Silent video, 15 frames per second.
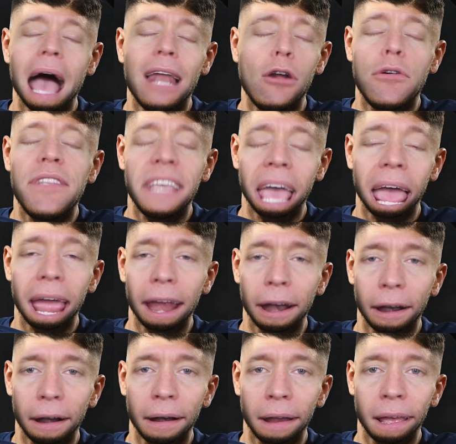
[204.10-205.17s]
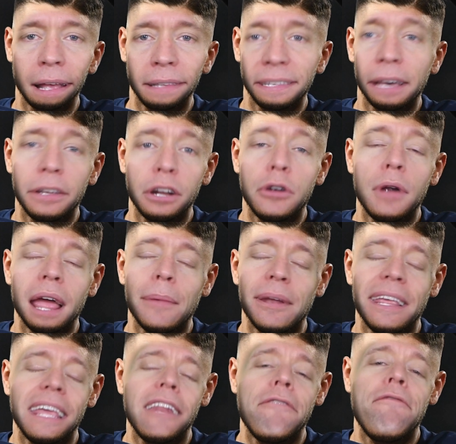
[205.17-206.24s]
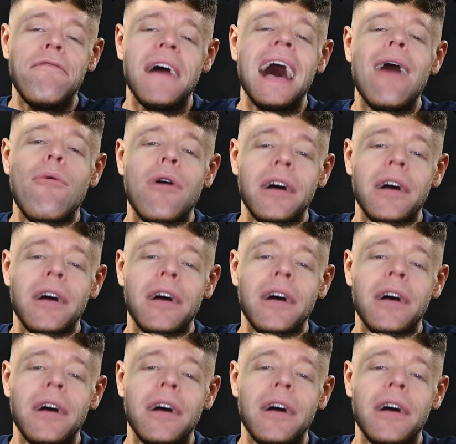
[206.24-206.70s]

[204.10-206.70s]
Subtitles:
I don't care. Tell your grandma to eat a fat